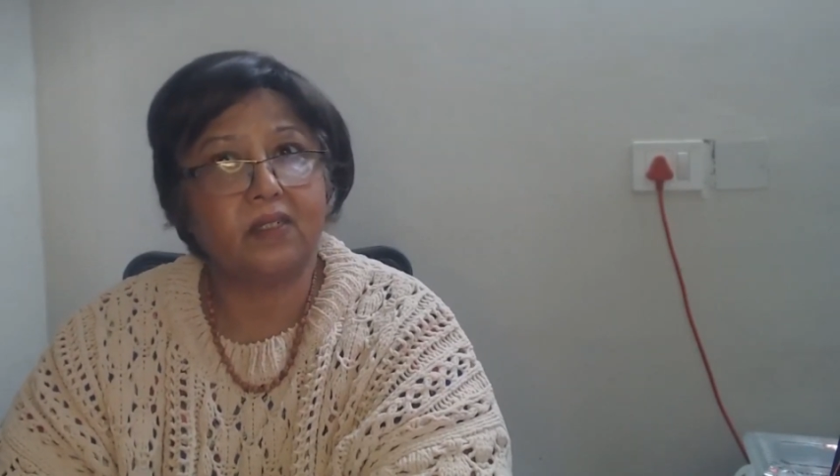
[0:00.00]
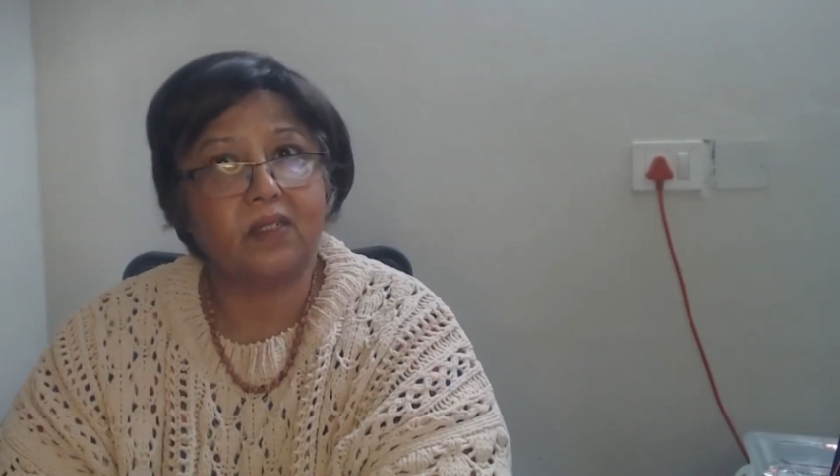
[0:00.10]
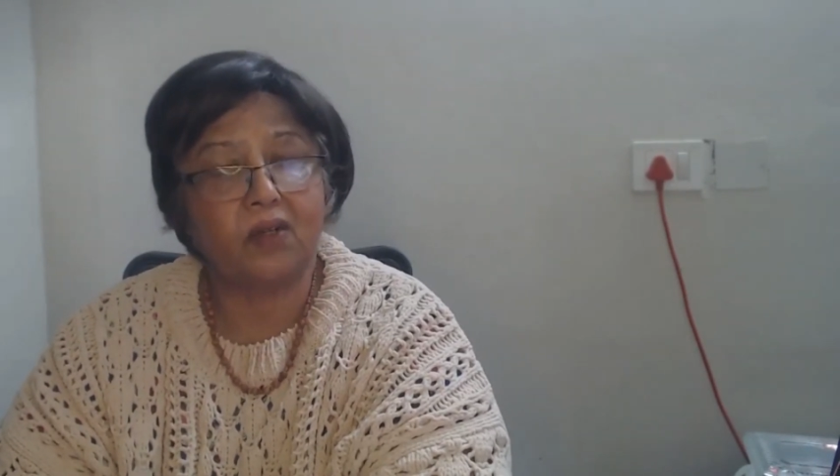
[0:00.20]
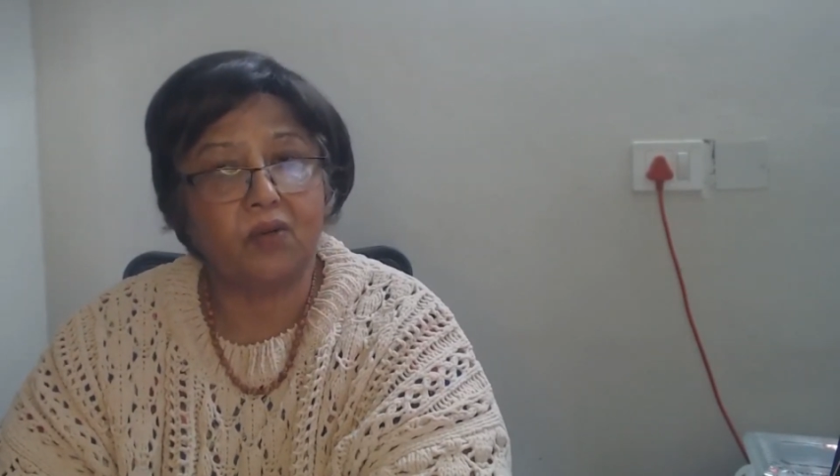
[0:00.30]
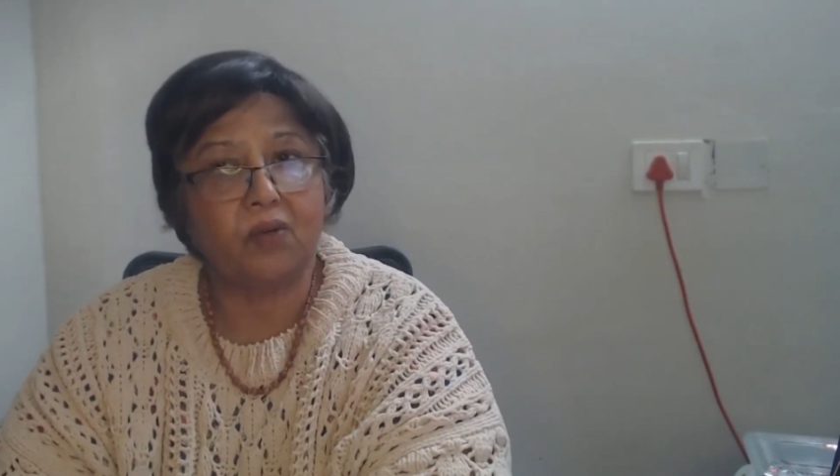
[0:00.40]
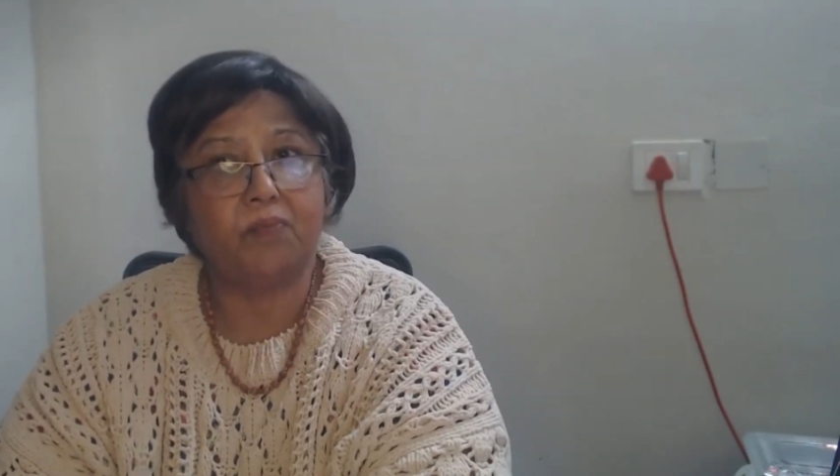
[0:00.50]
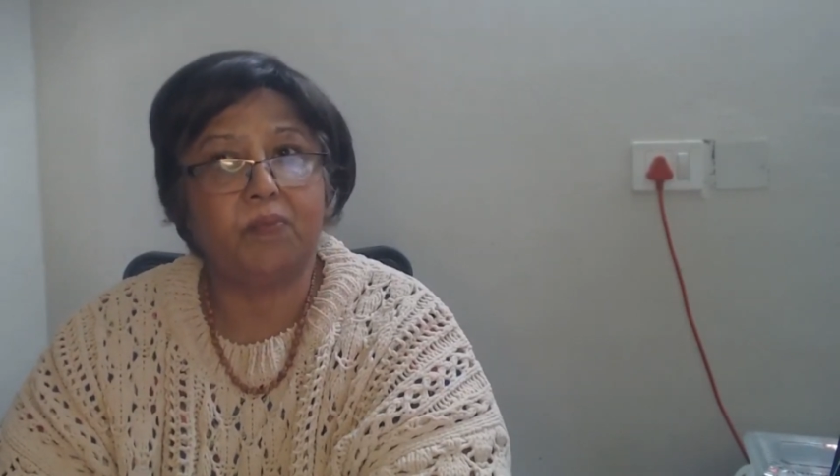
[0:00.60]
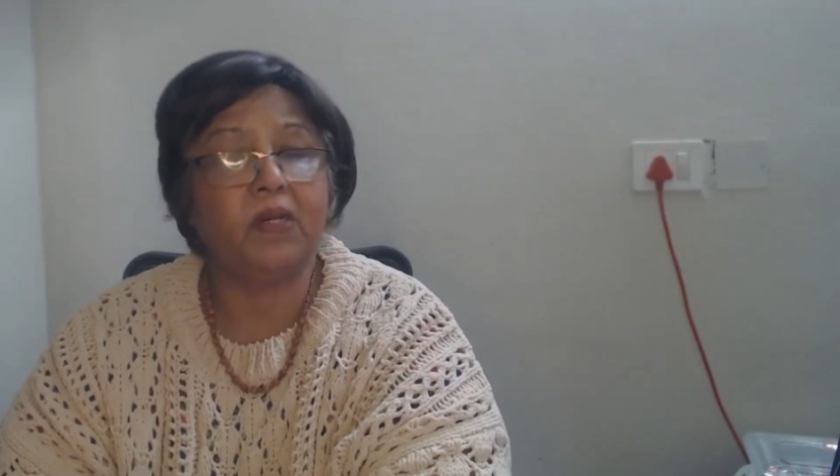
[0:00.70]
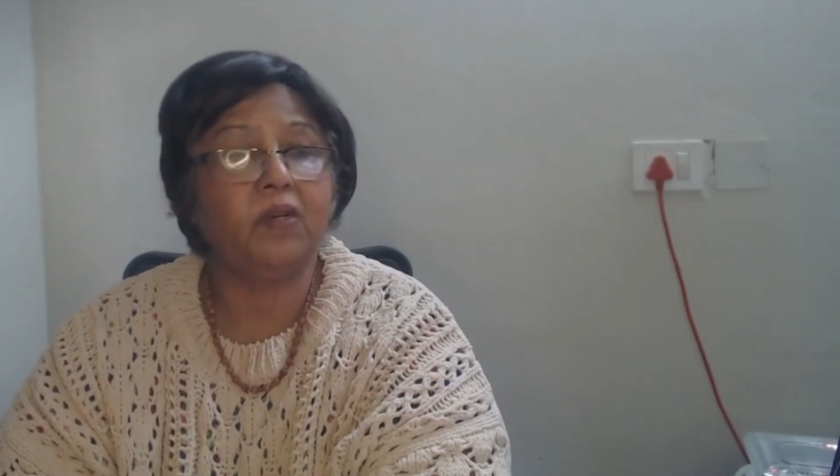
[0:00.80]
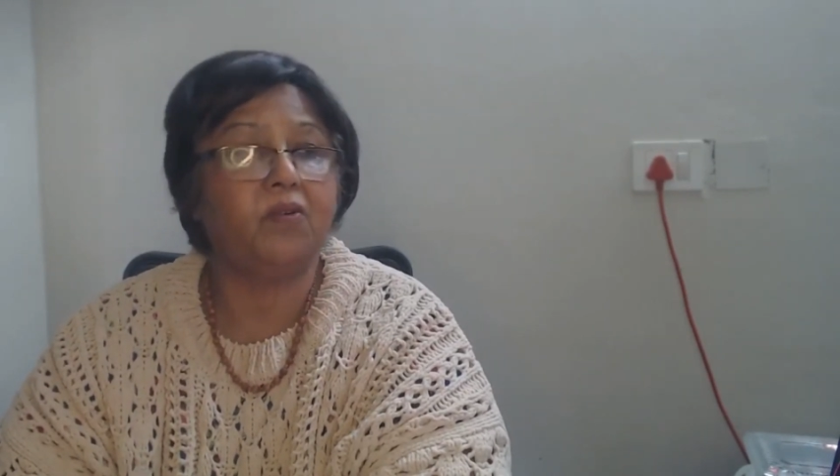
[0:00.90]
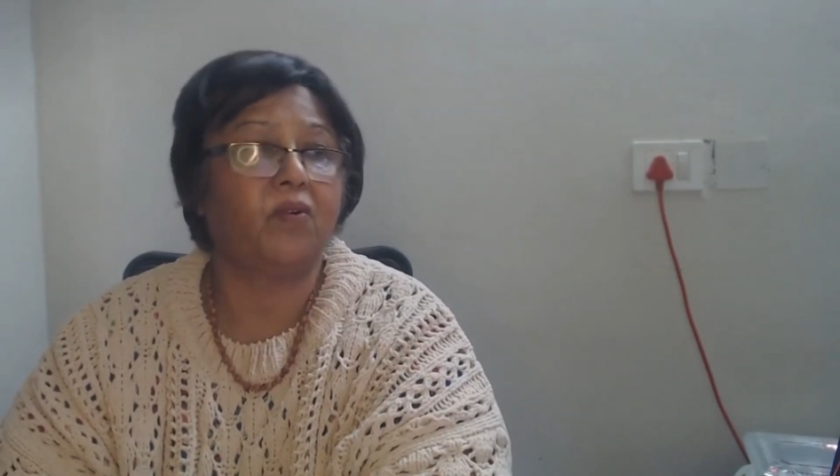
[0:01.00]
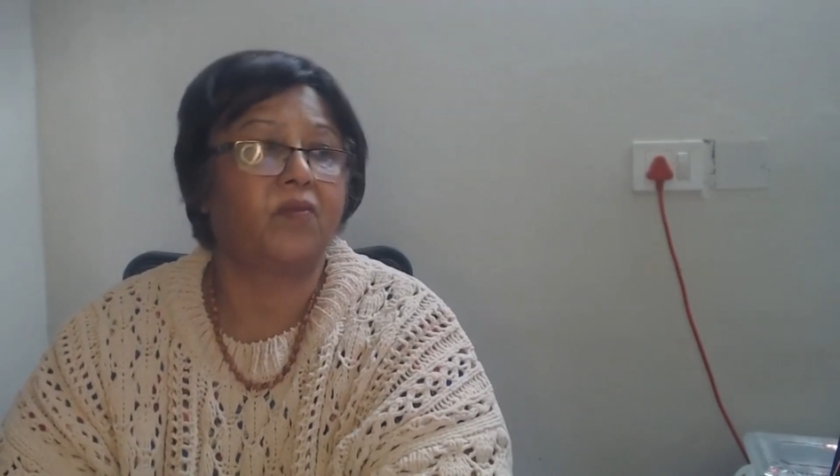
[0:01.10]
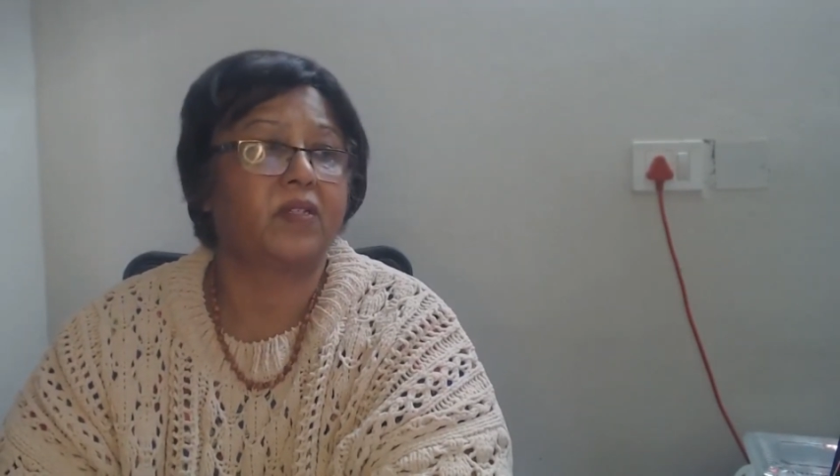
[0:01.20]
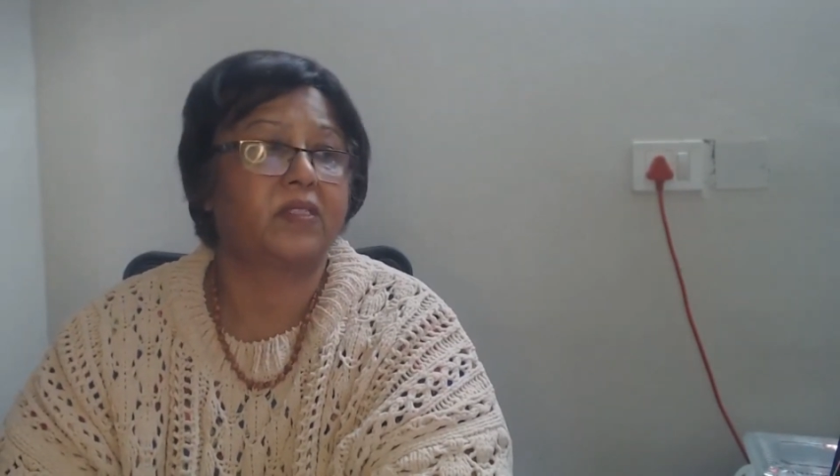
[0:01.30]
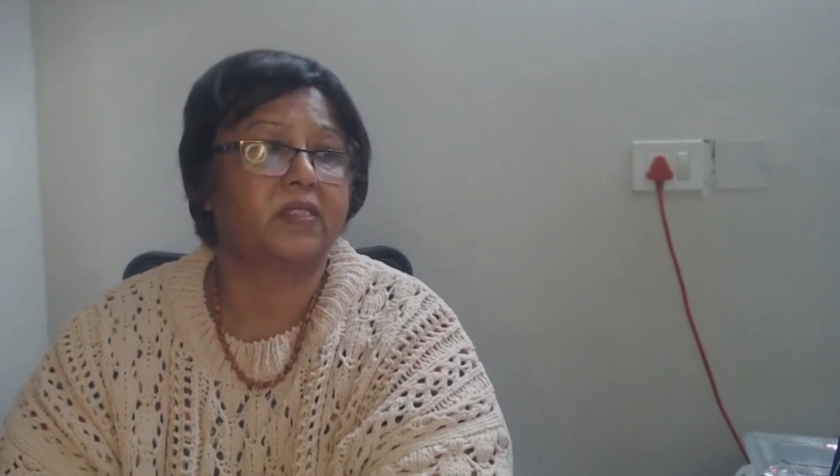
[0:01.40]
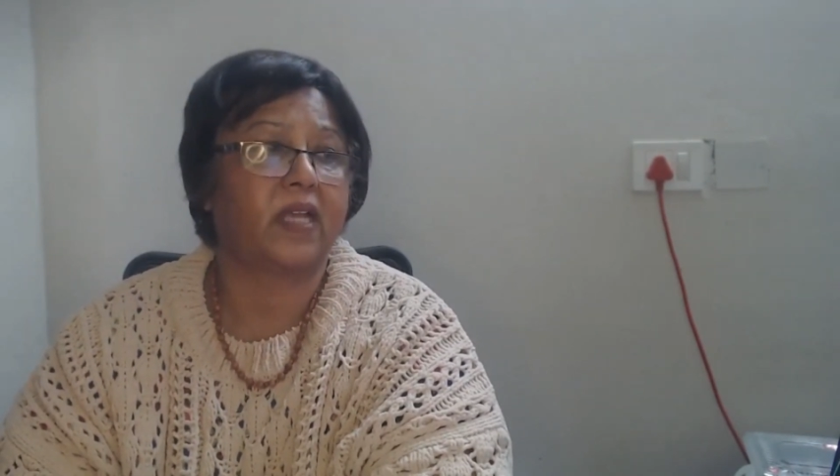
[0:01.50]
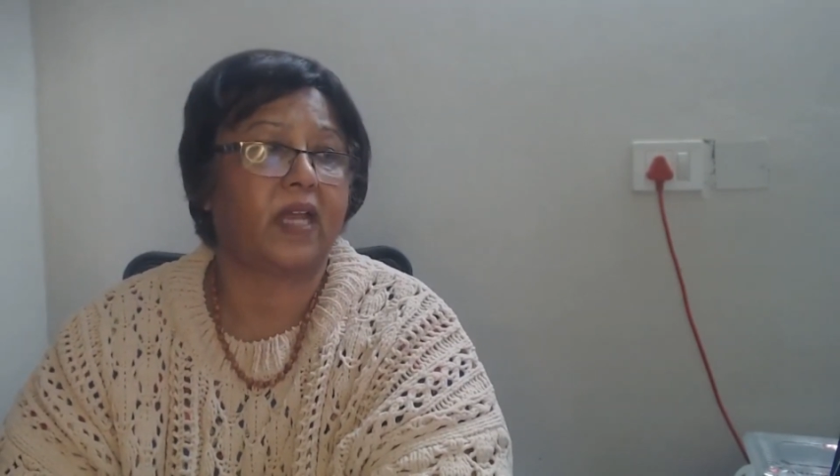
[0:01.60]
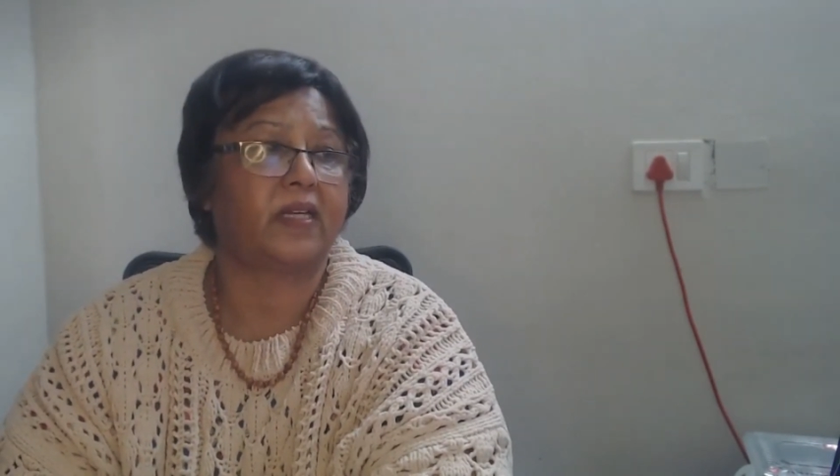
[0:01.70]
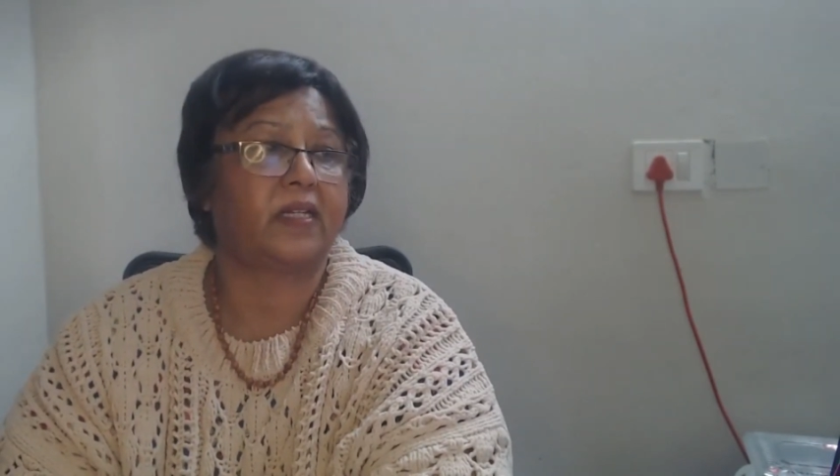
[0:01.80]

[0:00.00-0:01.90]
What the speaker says: global oversight.